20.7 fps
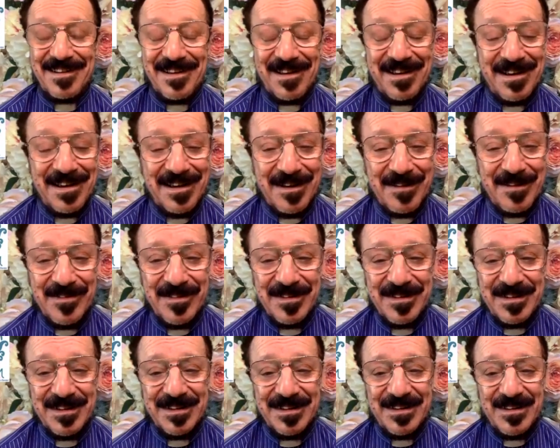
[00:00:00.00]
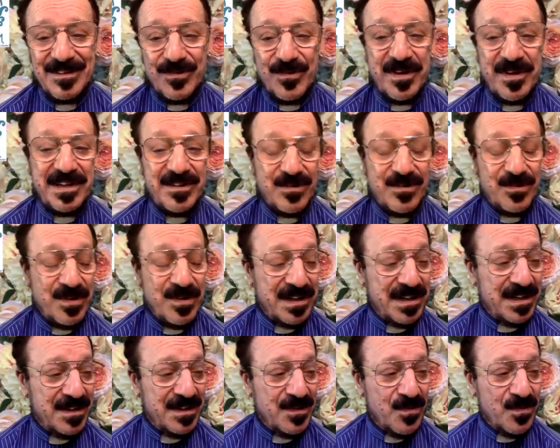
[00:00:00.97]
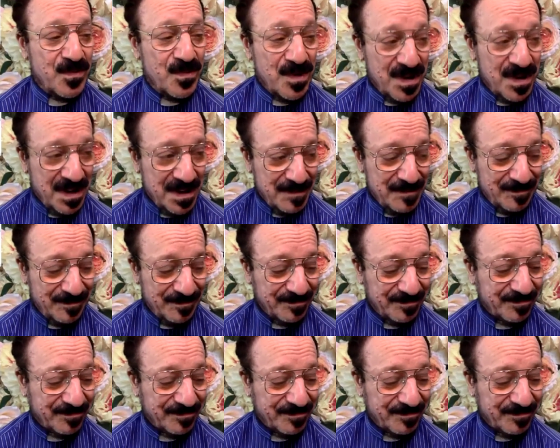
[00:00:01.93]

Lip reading: of 2021,